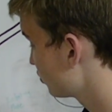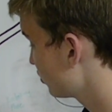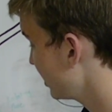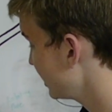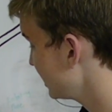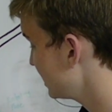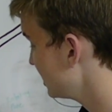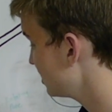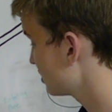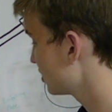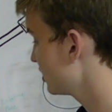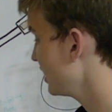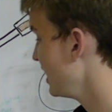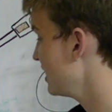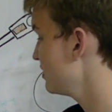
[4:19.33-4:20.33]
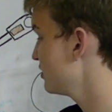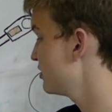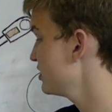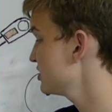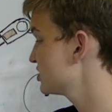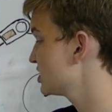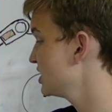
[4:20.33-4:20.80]
right here, and
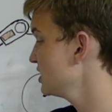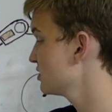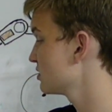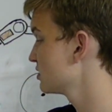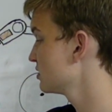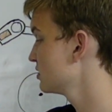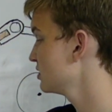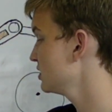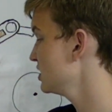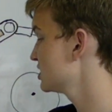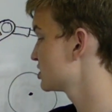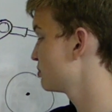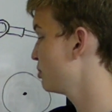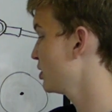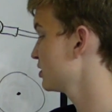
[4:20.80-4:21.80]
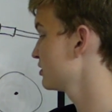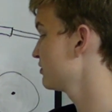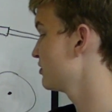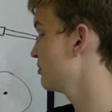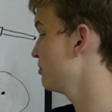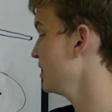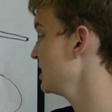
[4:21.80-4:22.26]
this gear is a part
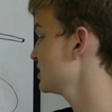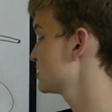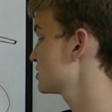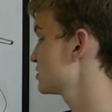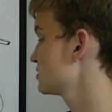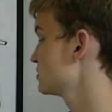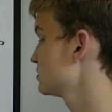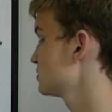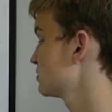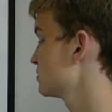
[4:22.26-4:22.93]
of the base.